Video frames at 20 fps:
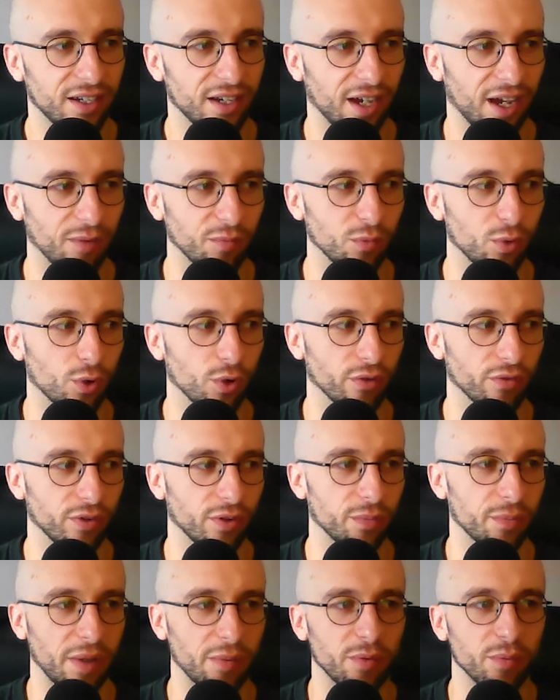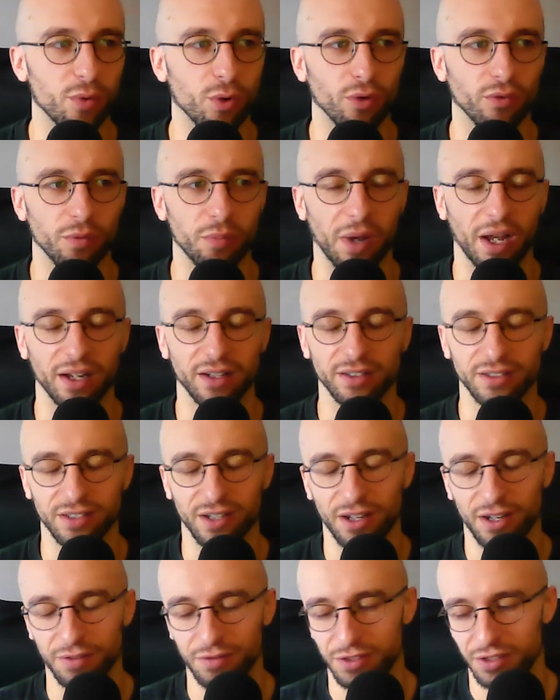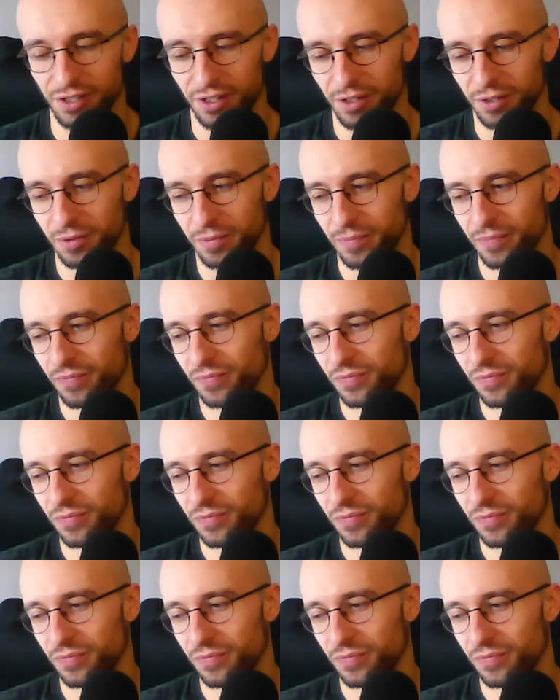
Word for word: have more of a maybe more of a balanced lifestyle